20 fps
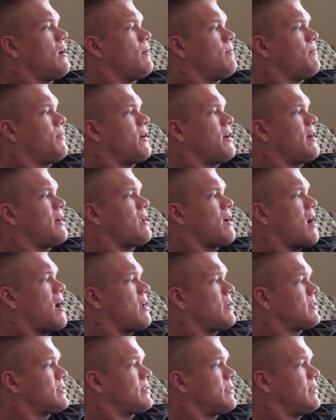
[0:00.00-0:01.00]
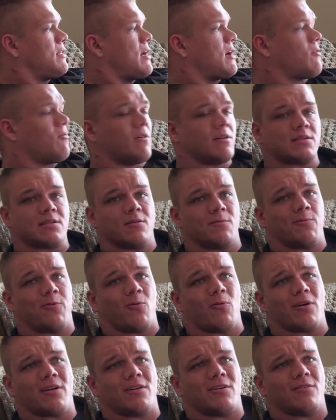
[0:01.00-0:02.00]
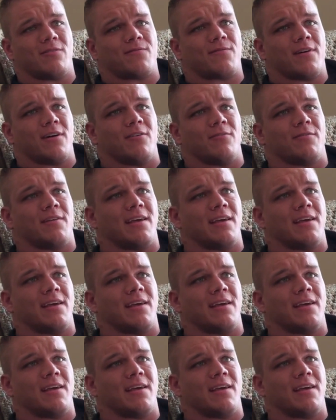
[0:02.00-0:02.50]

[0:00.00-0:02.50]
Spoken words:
But honestly, like, what's the point of